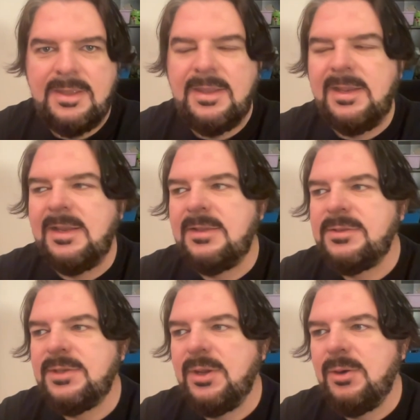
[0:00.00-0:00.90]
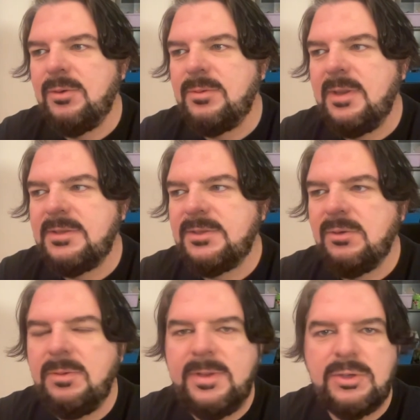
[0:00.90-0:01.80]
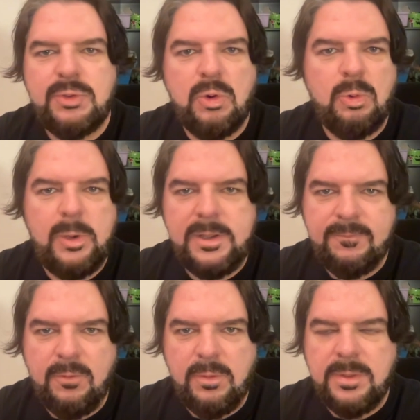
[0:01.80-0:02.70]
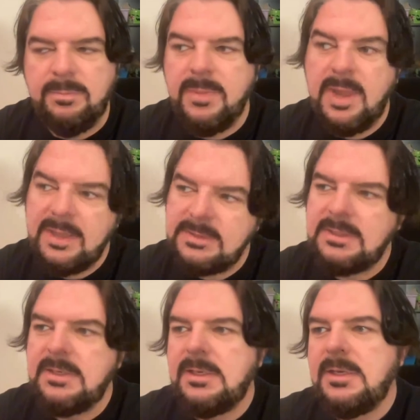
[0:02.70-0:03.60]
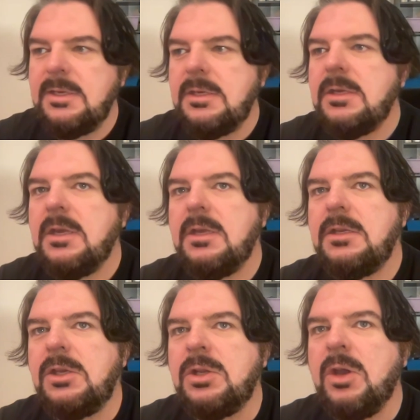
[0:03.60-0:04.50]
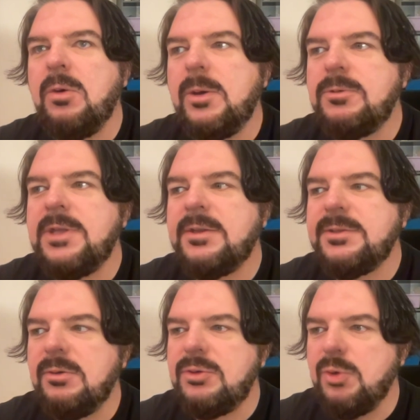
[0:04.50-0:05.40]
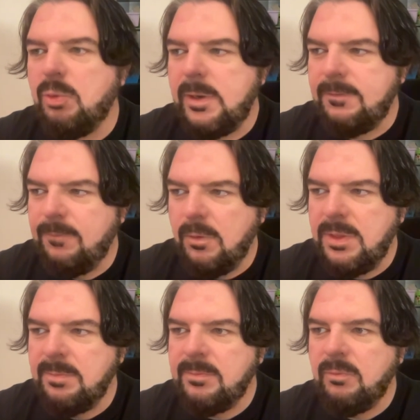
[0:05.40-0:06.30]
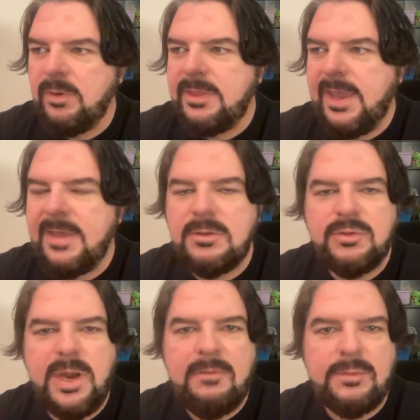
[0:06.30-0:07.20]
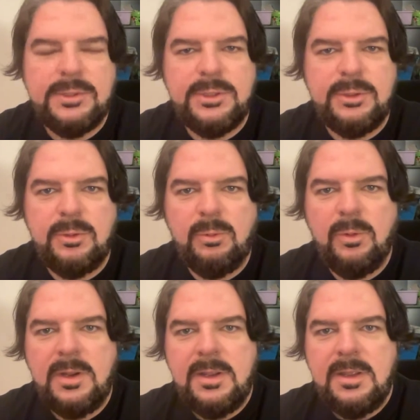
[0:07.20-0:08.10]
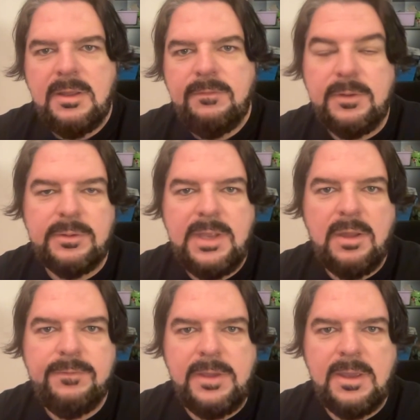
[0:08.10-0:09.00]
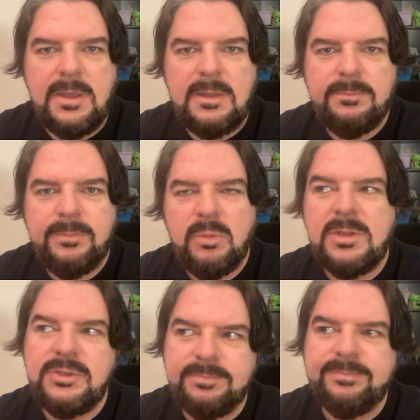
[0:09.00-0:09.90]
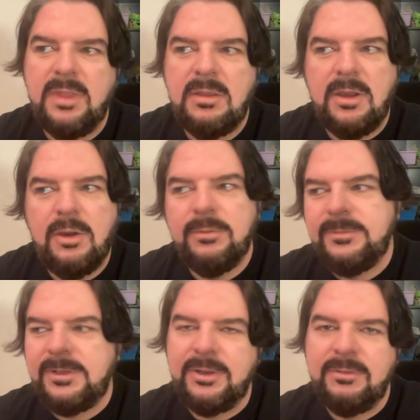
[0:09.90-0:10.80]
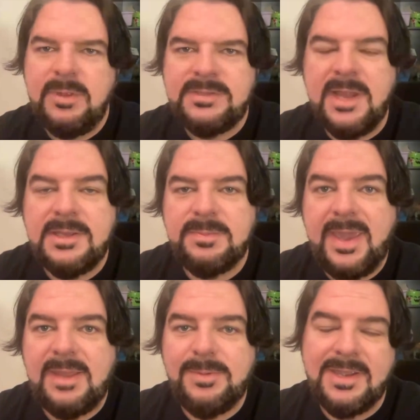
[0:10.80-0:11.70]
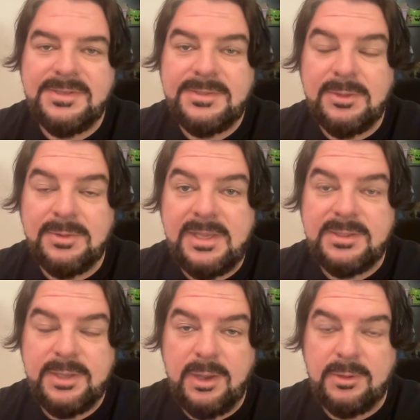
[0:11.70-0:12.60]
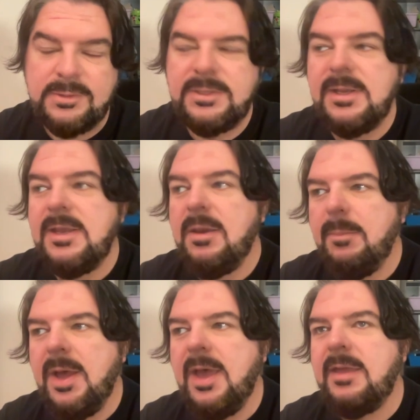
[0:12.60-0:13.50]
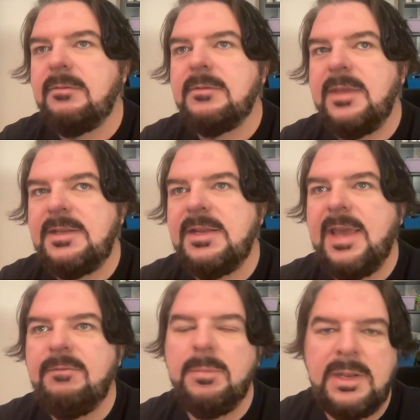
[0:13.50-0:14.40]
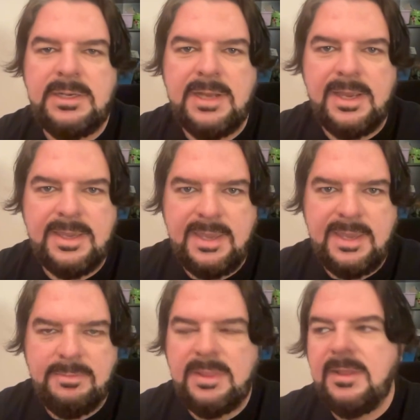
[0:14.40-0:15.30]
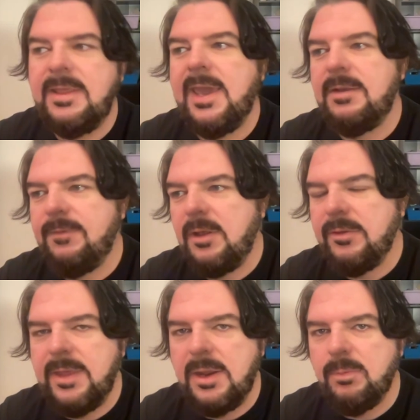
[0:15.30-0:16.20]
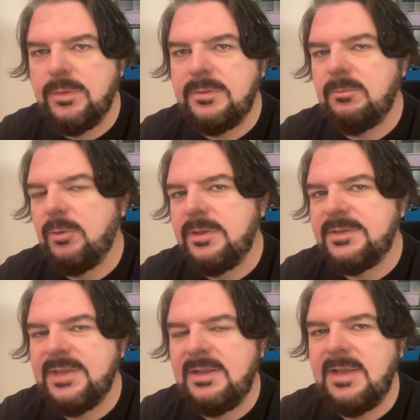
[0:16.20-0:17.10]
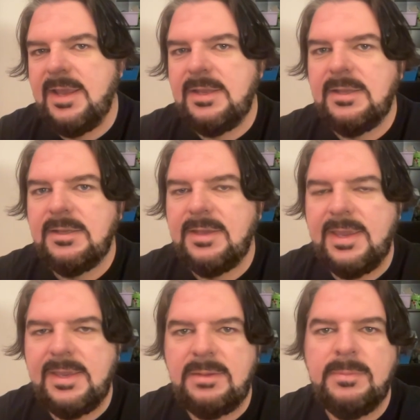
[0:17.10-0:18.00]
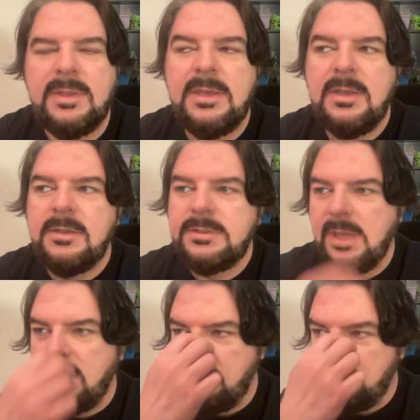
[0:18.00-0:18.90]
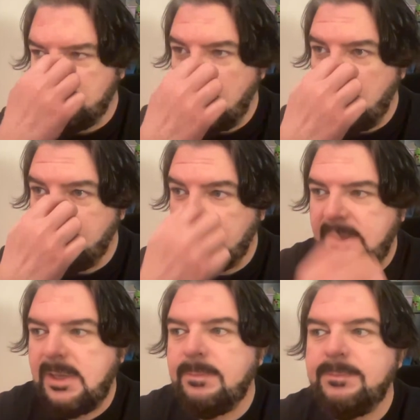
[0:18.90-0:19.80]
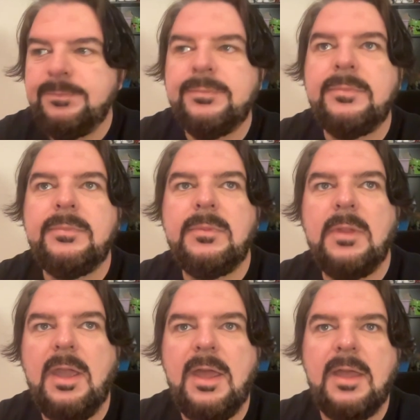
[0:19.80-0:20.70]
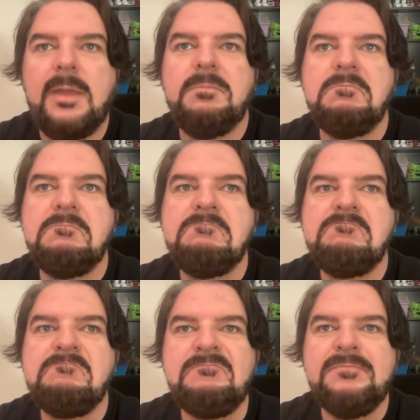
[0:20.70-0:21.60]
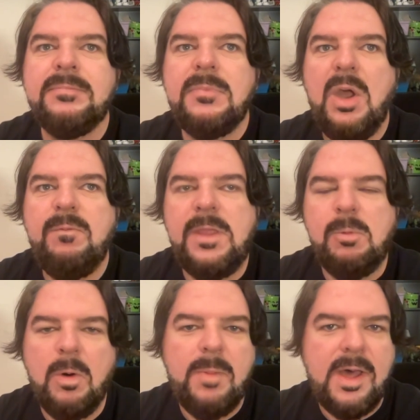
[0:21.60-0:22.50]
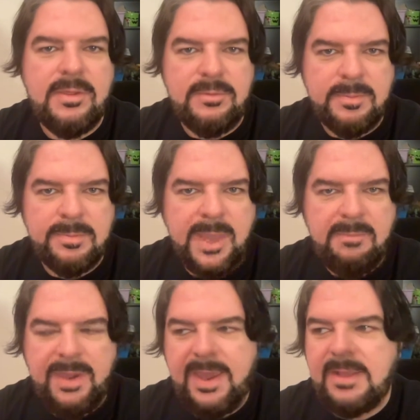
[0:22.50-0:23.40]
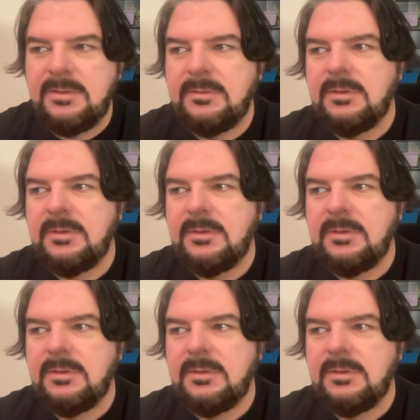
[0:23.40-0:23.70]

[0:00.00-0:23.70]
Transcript: And so it's going to be a short week for them. But, it was also a short week for them when they had to travel to Philadelphia, which all, it's not as bad because it's on the East Coast. But they did have a Monday night game, and then they had to follow that up with a Sunday game. So hopefully it won't bother them that bad.